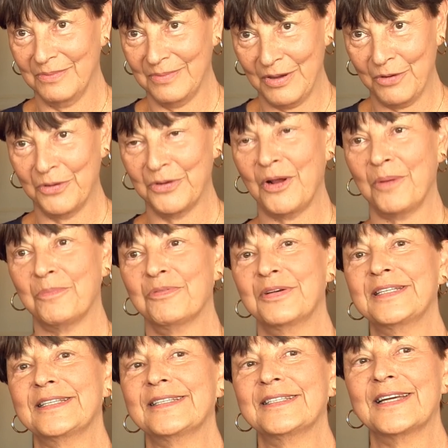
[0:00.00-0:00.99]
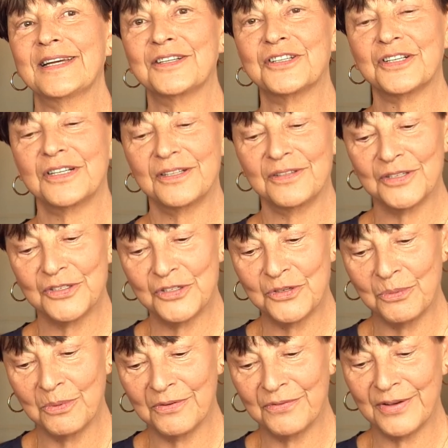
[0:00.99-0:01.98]
heard our presentation, and the
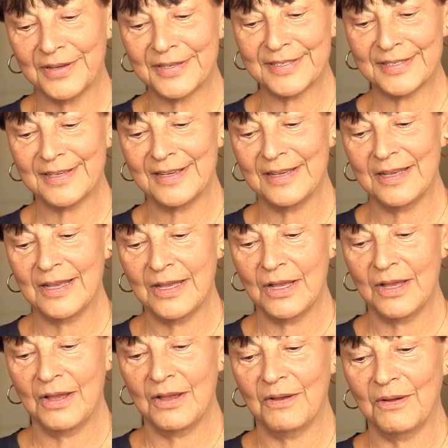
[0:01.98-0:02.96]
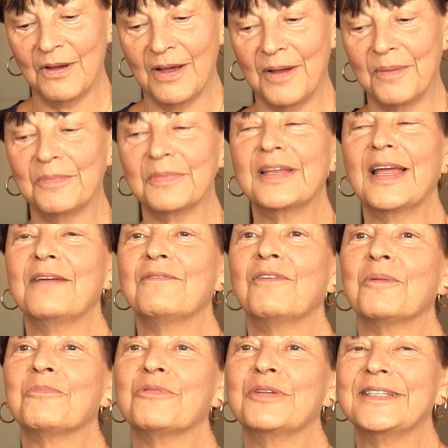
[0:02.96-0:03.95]
two of us um, gave
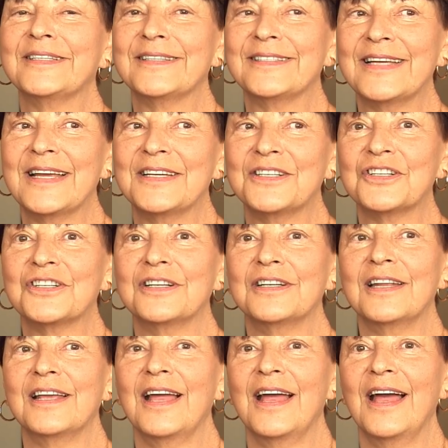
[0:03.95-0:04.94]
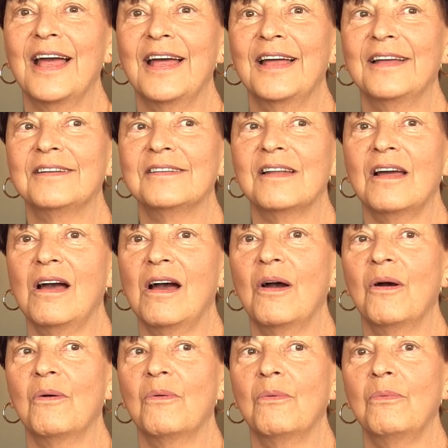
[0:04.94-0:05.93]
our presentation. And
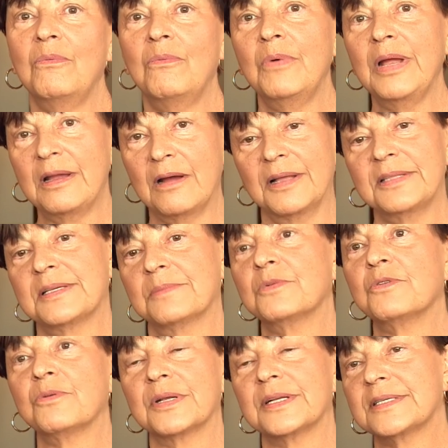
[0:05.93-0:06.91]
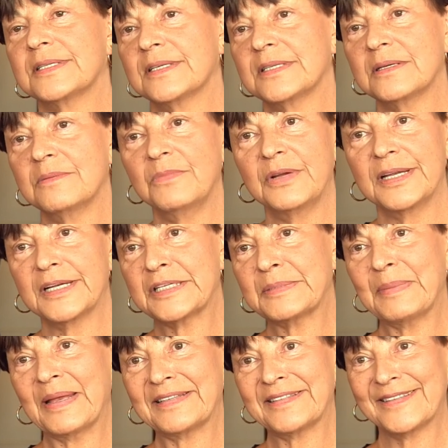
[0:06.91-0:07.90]
uh, we got some criticism, we
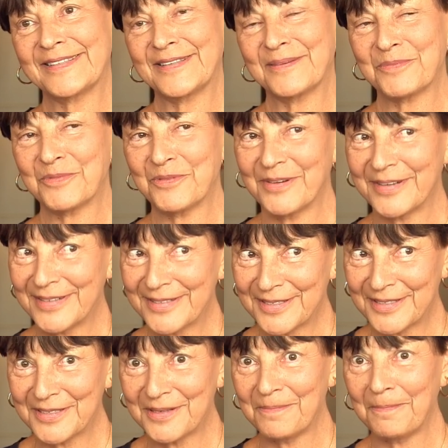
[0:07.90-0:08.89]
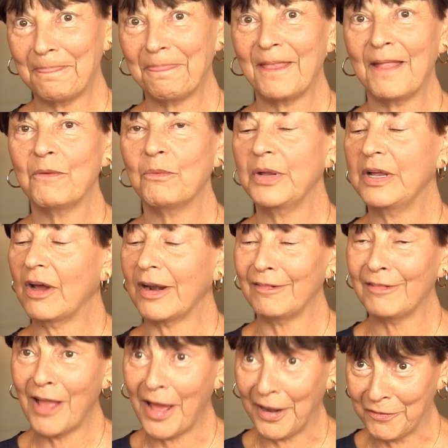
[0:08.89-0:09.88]
expected some criticism. We got a
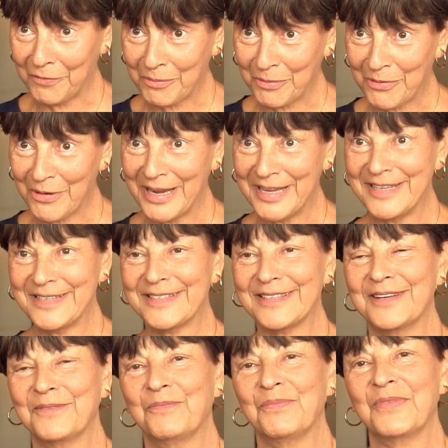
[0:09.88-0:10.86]
lot of praise.